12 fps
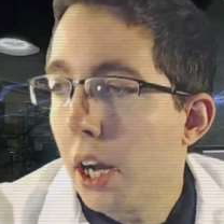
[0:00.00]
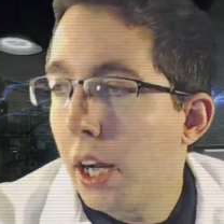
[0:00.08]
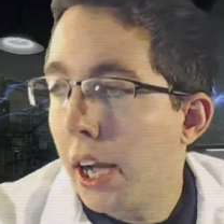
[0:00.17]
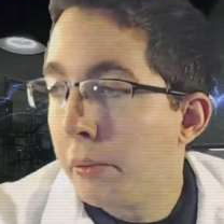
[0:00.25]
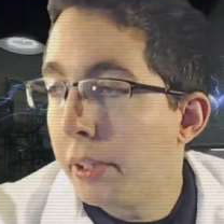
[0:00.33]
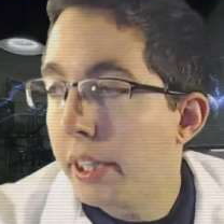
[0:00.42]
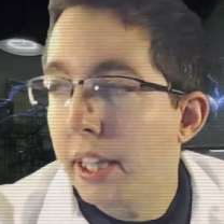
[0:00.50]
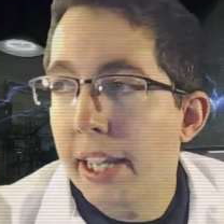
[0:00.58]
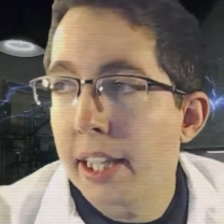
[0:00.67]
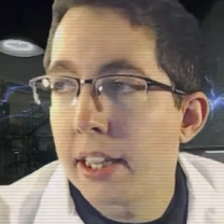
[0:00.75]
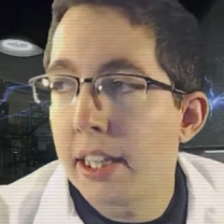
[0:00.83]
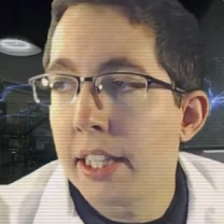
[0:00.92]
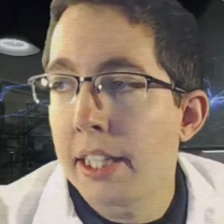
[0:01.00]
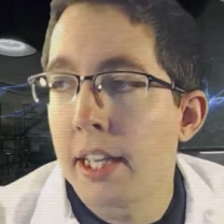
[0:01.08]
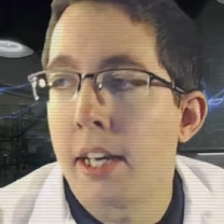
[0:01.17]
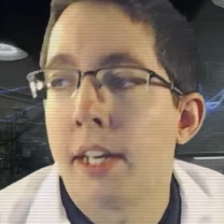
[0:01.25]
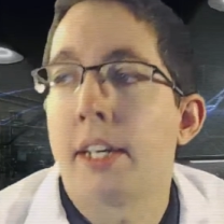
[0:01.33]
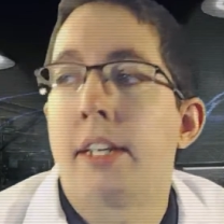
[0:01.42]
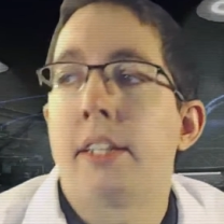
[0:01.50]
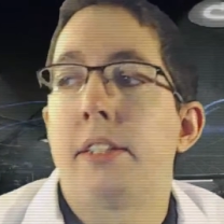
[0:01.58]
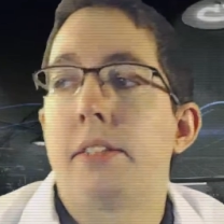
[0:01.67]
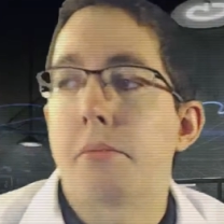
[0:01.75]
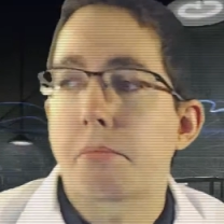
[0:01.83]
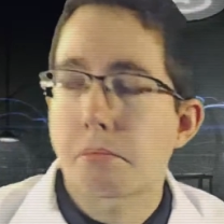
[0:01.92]
I really like the
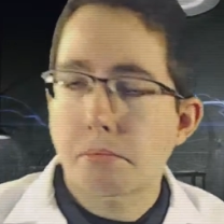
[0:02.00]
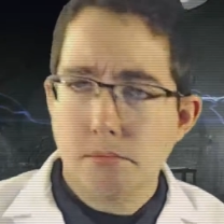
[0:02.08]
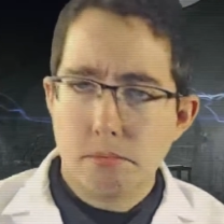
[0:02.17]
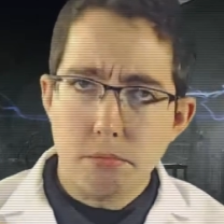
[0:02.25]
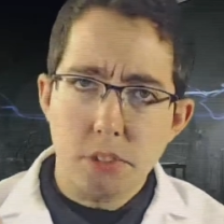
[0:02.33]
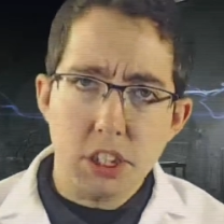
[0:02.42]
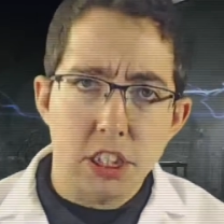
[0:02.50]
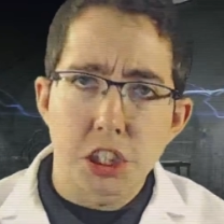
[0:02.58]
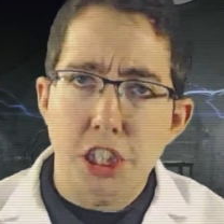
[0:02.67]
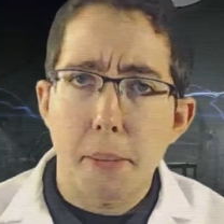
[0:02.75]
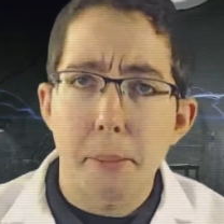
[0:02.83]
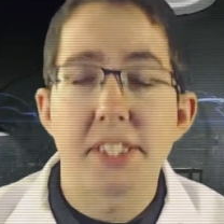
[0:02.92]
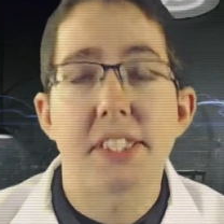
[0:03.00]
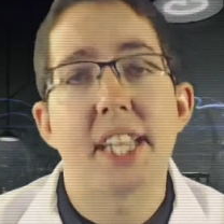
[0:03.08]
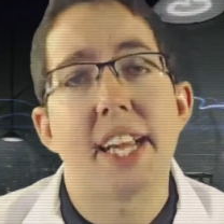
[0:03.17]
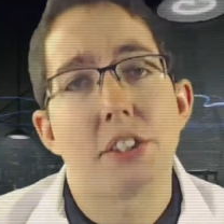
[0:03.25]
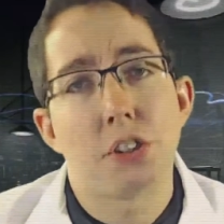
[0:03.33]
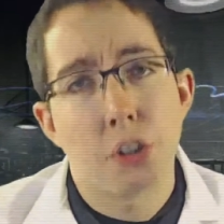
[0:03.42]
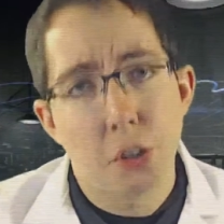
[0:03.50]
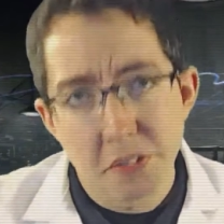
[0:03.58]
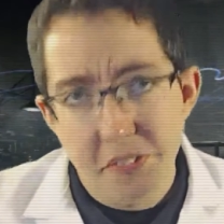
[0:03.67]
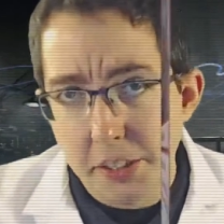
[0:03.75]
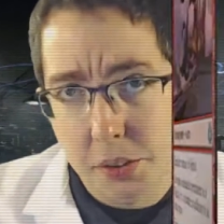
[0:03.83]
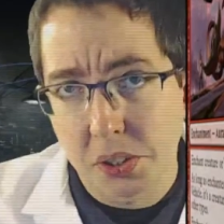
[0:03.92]
enchantments that
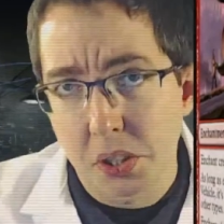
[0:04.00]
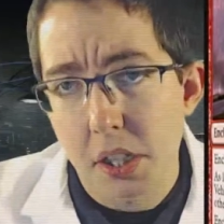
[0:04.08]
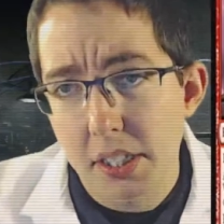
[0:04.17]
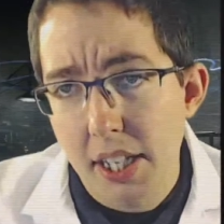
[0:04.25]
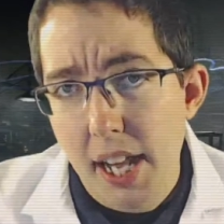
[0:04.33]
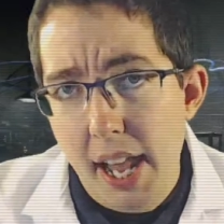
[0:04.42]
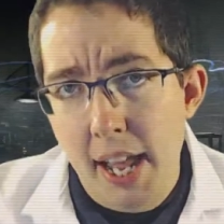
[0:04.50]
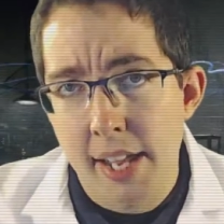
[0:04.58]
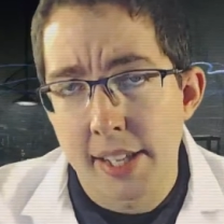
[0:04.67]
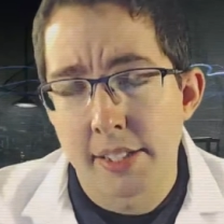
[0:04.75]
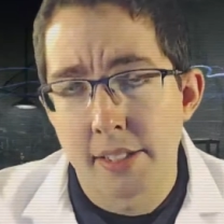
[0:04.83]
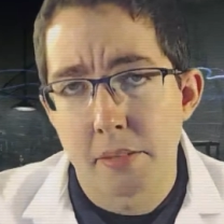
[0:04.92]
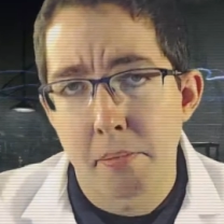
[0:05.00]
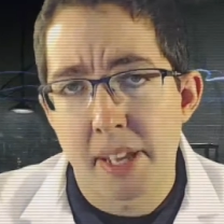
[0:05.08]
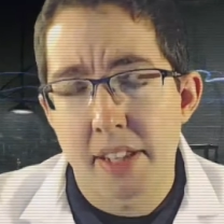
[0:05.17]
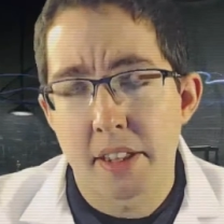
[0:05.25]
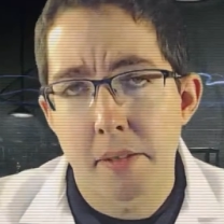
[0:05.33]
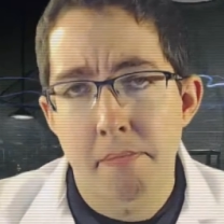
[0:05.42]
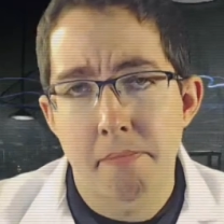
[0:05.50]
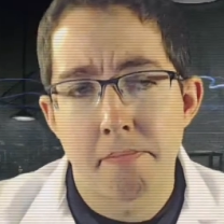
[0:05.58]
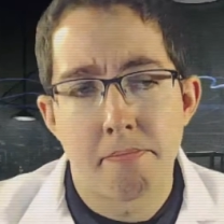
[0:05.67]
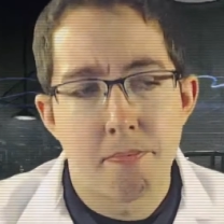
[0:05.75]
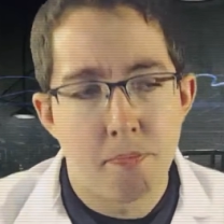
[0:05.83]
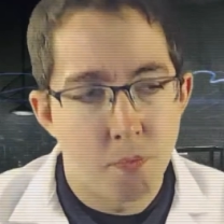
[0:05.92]
turn vehicles on and make them